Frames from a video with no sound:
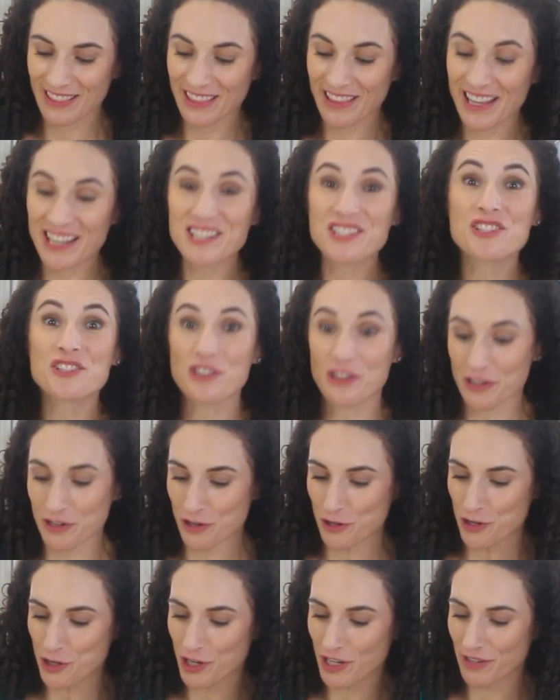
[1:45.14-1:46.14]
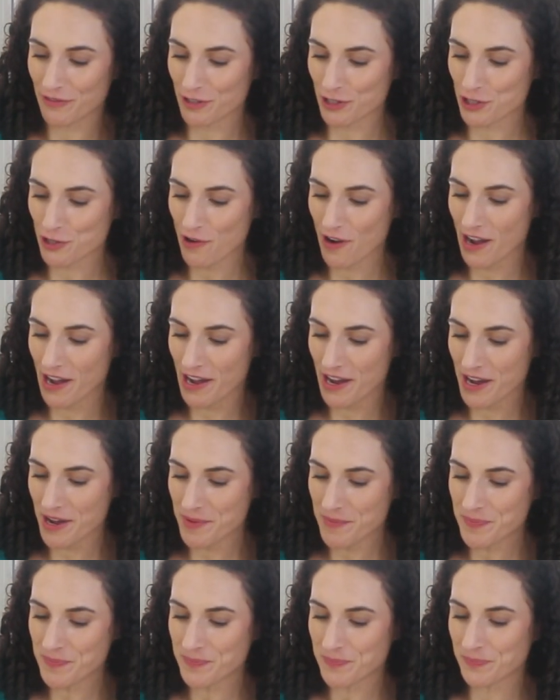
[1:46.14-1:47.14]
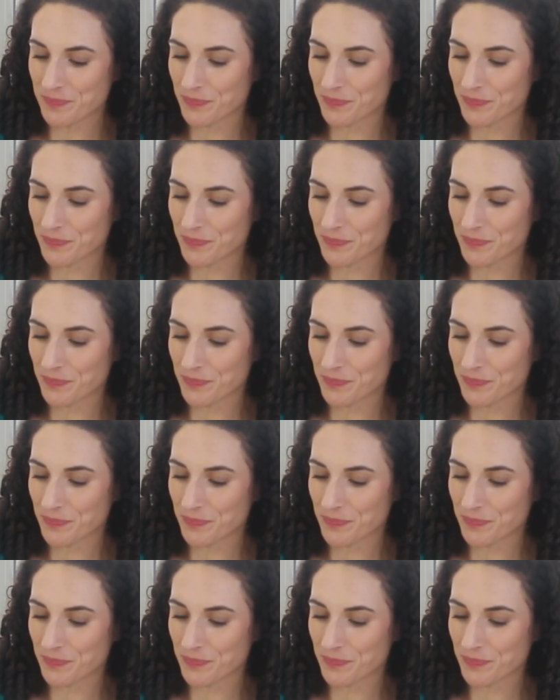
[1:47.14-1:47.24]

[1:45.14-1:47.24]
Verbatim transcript: Let's give it a try.